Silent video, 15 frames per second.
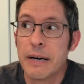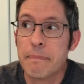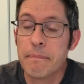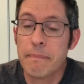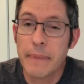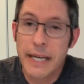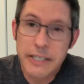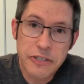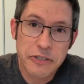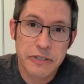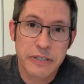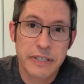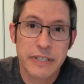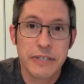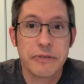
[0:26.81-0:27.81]
make
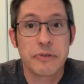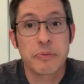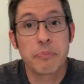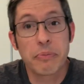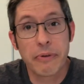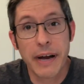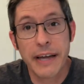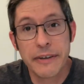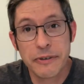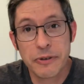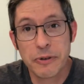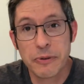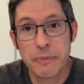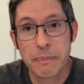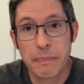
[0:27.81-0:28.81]
sure you use brand
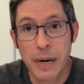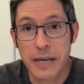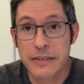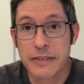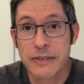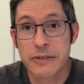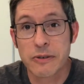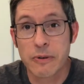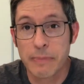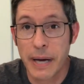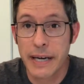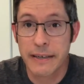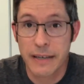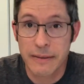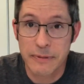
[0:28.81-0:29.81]
new boxes or
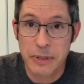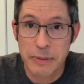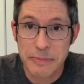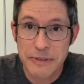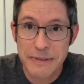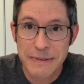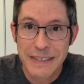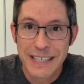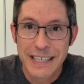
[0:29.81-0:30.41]
padded envelopes.